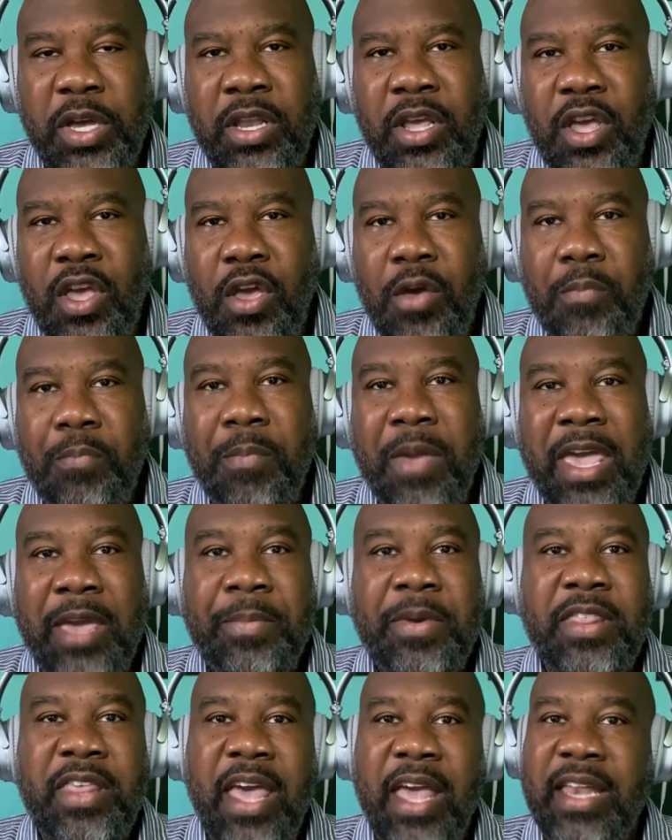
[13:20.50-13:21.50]
but
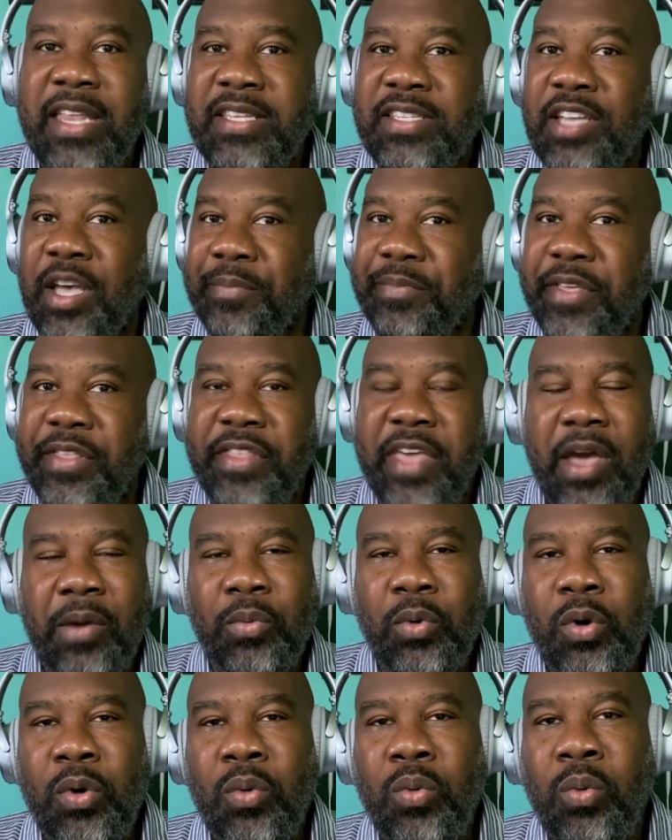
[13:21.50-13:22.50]
maybe that is something
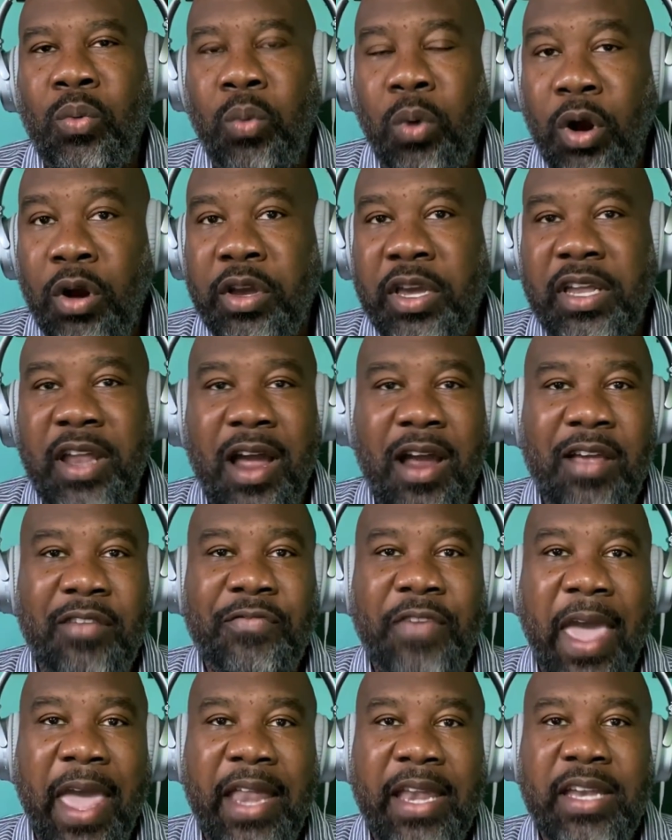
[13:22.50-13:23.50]
that will work in our
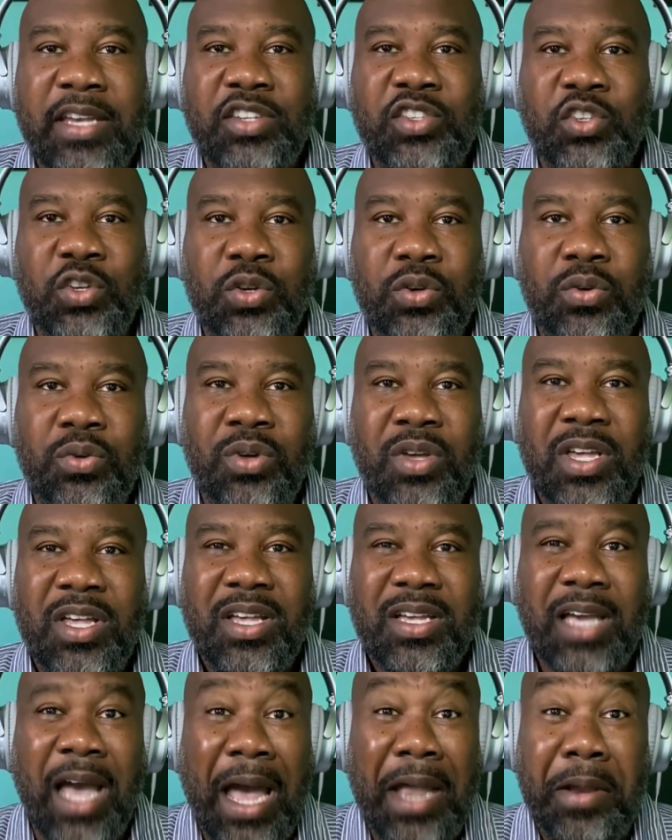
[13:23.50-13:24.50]
advantage to
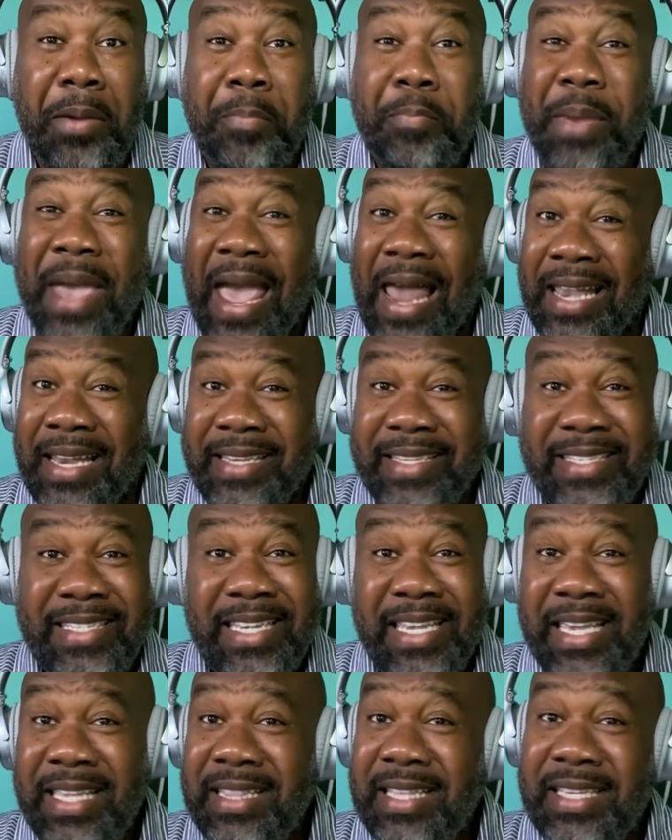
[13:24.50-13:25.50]
kind of
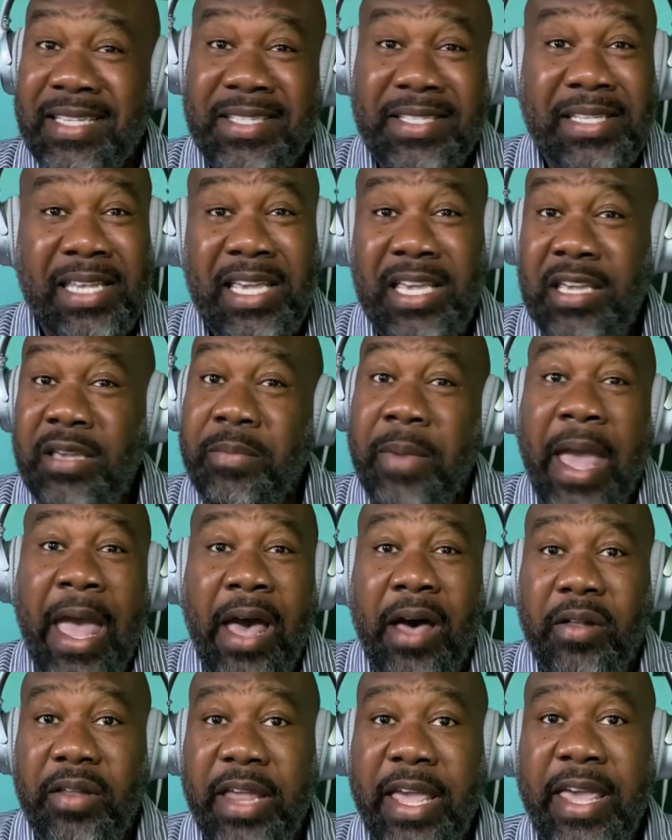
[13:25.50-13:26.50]
balancing this team
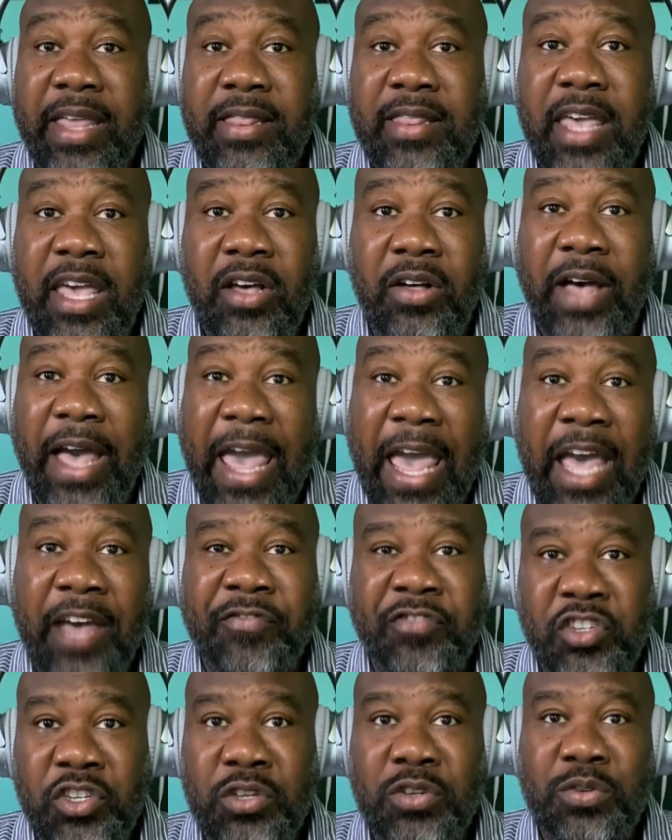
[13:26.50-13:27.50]
out, and they'll
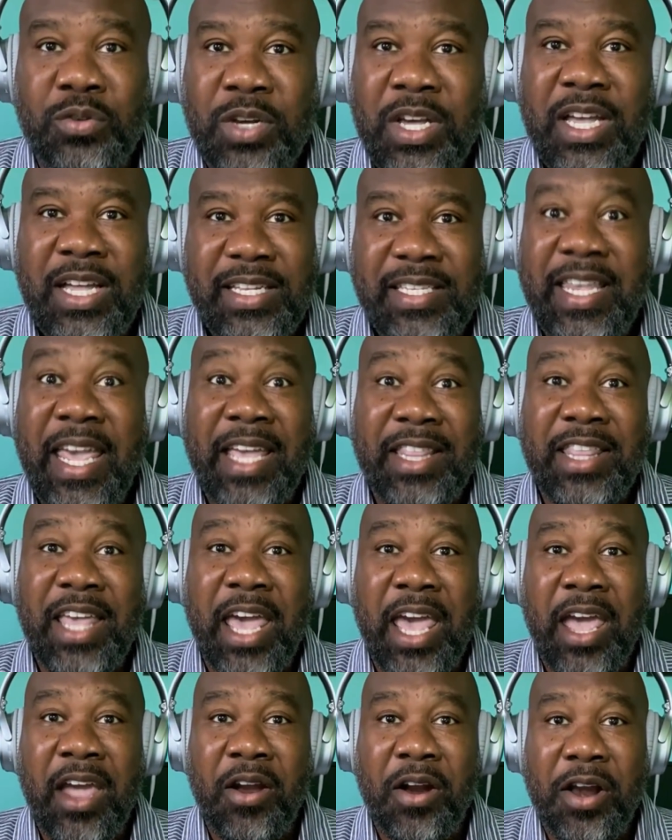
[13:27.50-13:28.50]
have to take
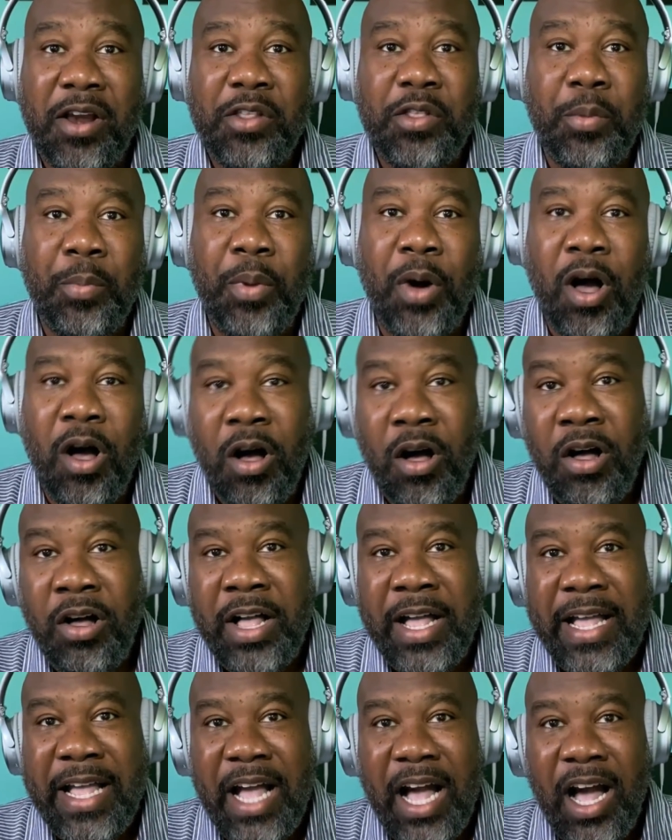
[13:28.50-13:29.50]
the air out of the
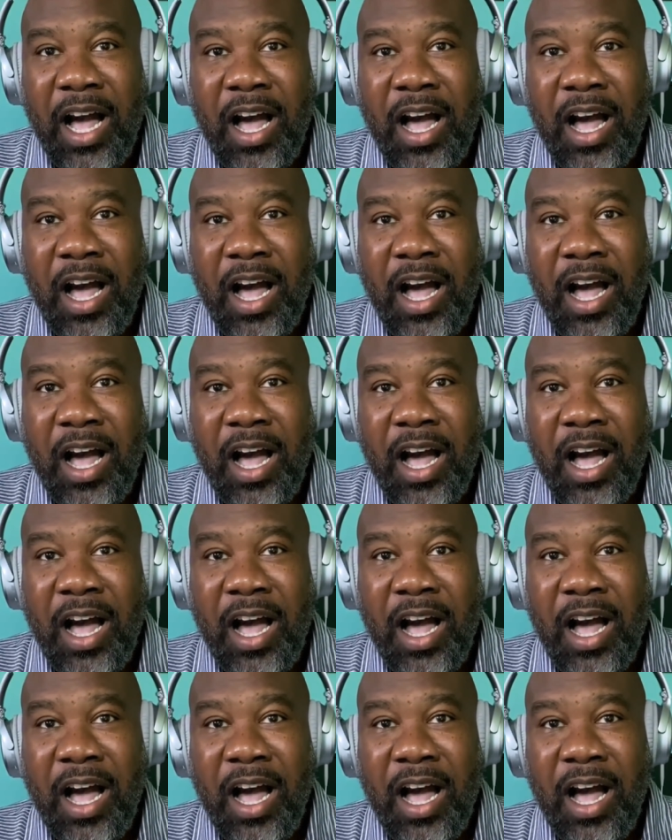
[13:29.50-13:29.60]
ball